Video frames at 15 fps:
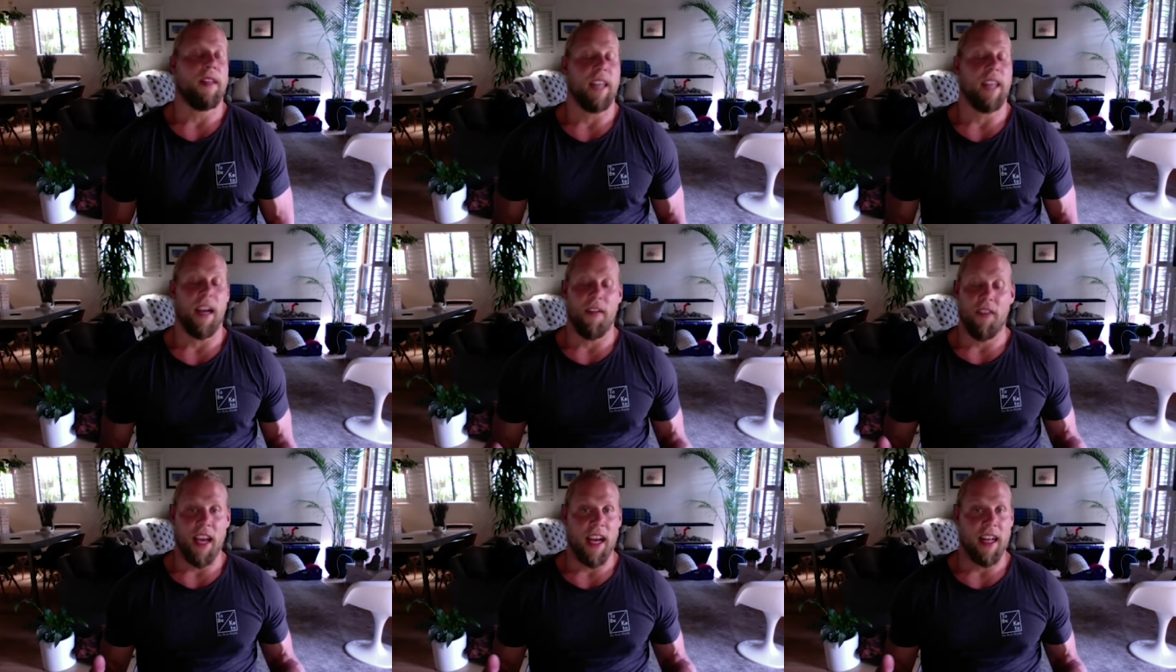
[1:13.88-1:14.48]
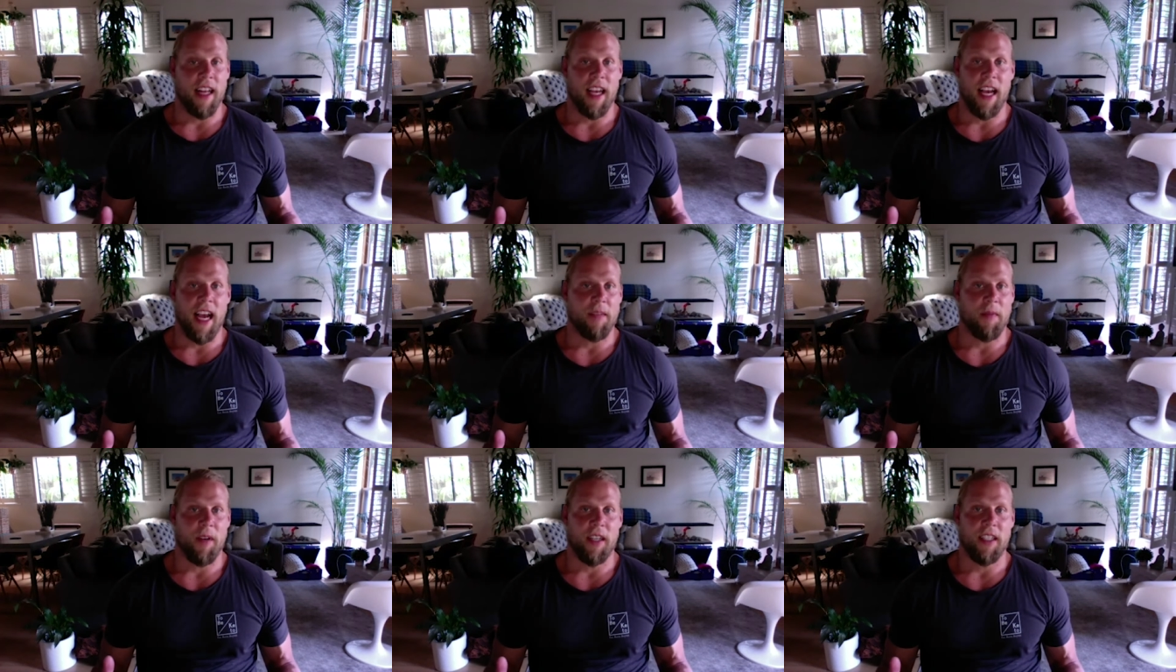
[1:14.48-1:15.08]
definitely had like
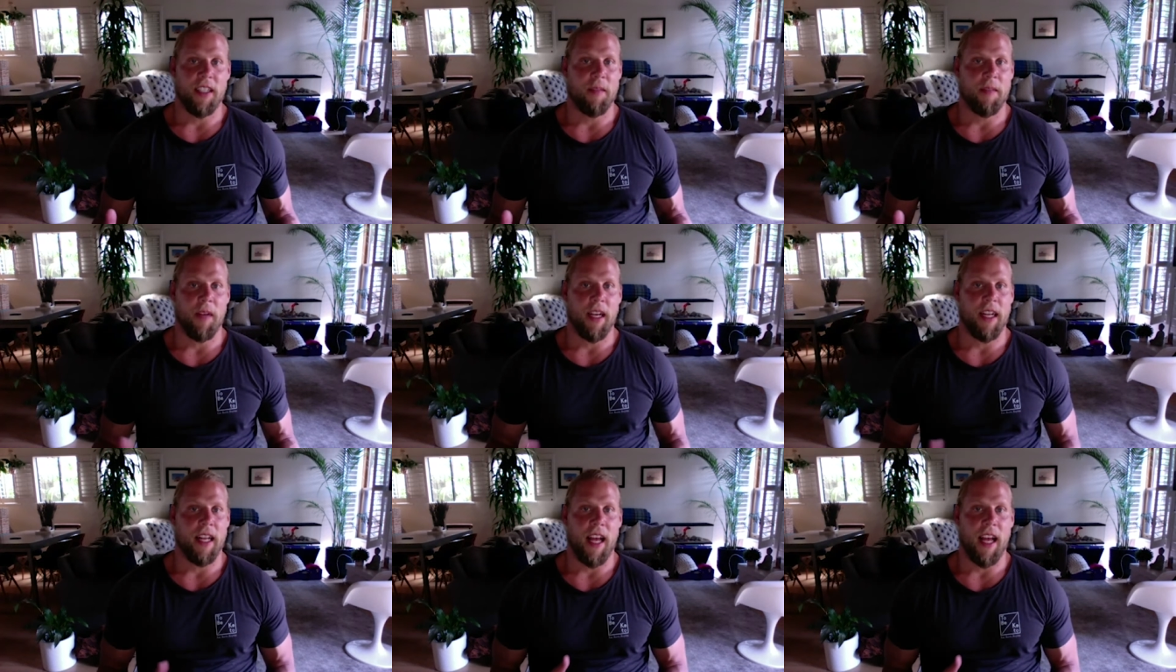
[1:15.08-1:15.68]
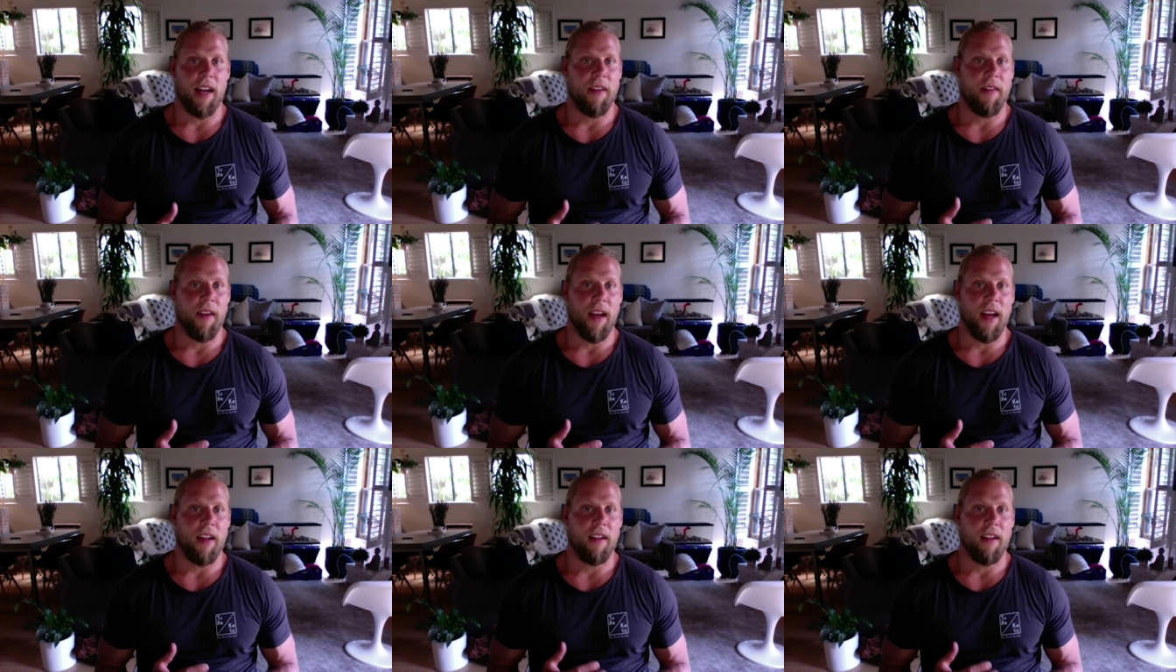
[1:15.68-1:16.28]
aspirations to play in the
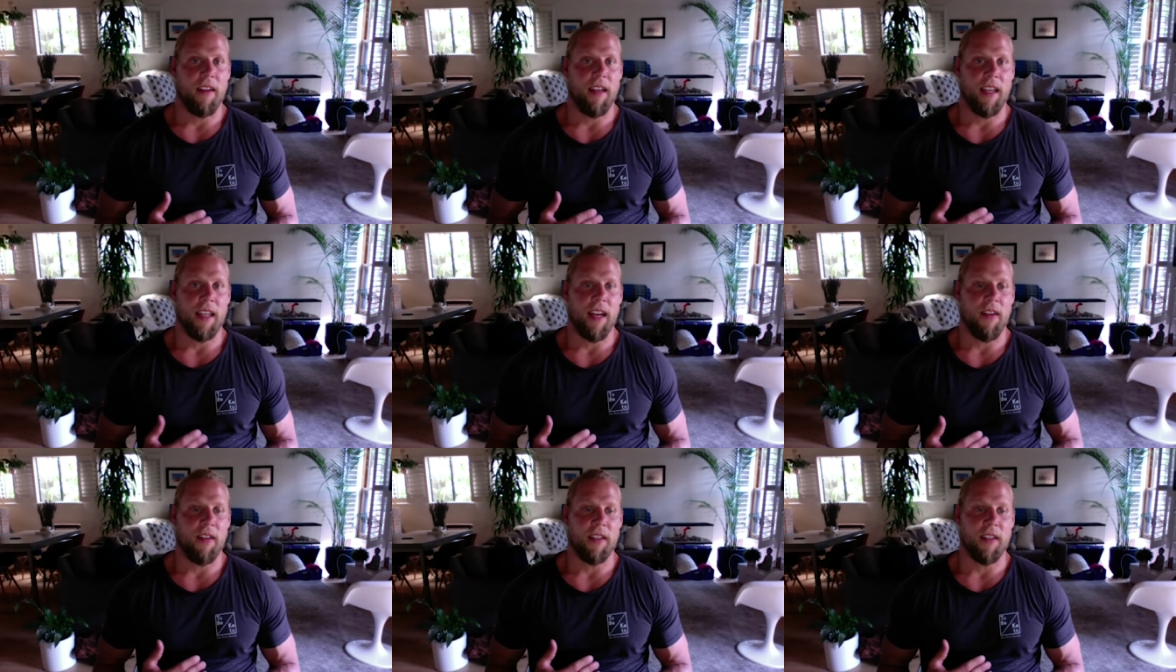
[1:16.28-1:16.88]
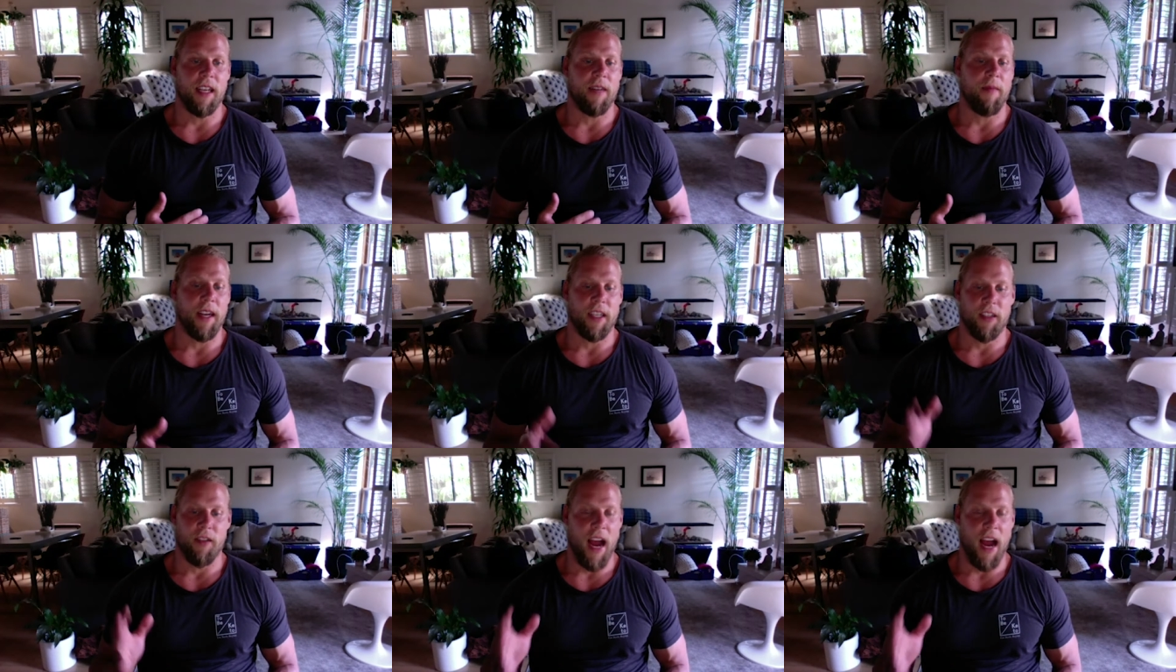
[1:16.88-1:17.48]
NFL, and that was like my
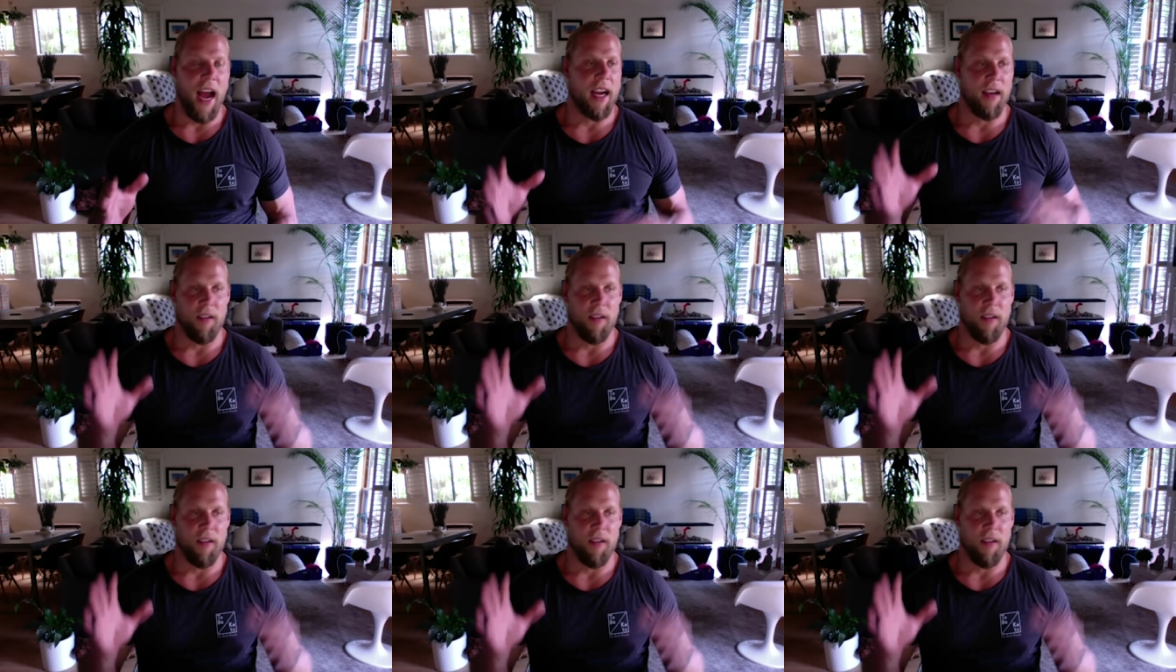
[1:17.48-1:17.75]
track.